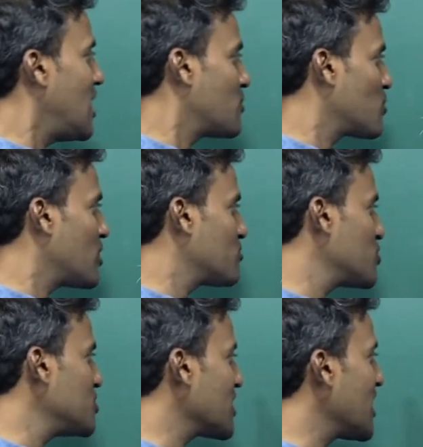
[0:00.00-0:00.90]
I am not
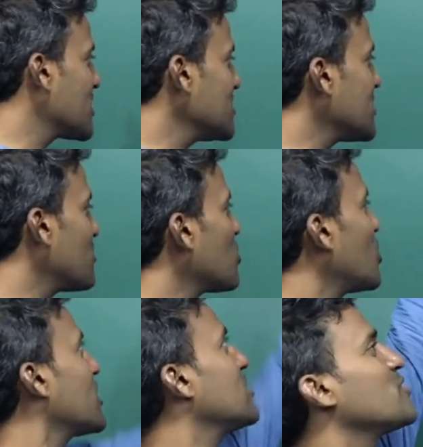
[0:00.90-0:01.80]
pushing like this. I am
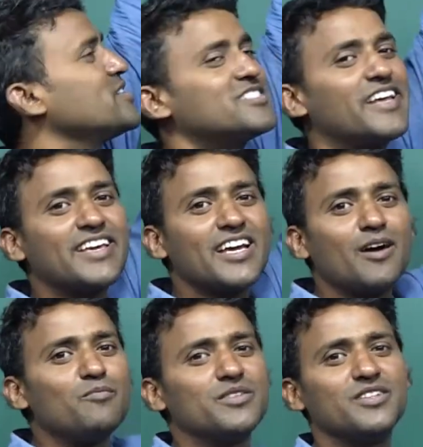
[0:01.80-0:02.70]
not otherwise taking
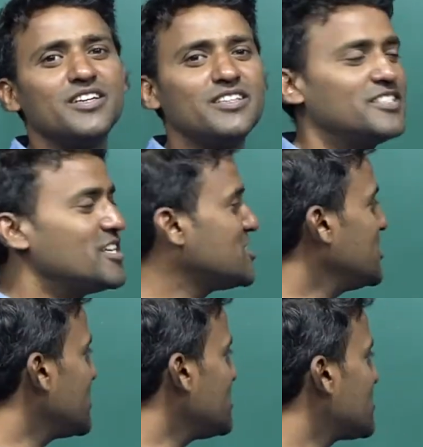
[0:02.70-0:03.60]
up. Just
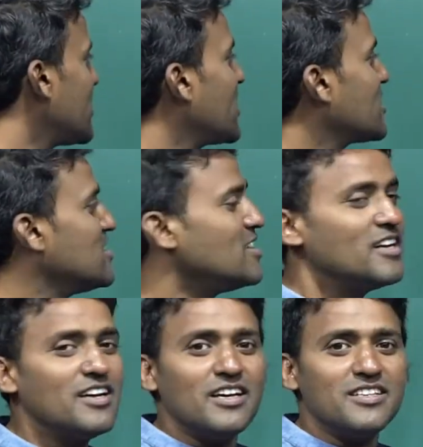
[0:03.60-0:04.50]
it is staying.
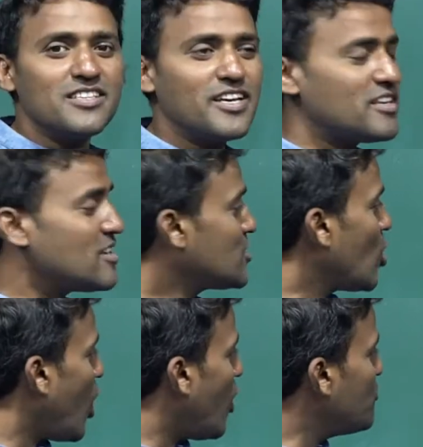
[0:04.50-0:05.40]
See here, the
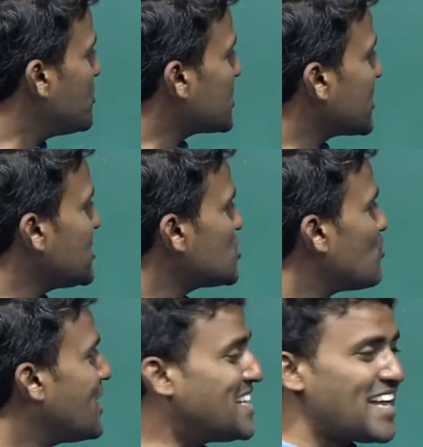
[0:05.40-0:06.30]
object is
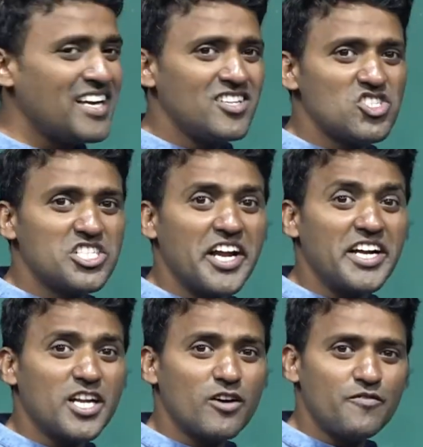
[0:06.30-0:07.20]
maintained
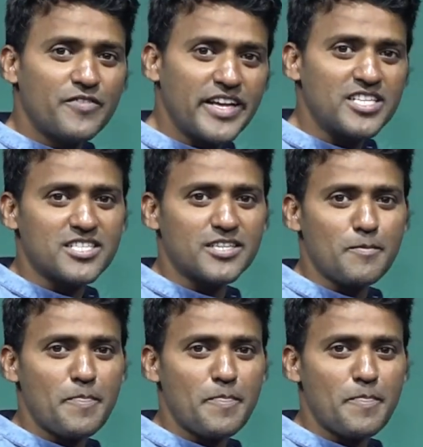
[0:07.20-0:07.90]
state of rest.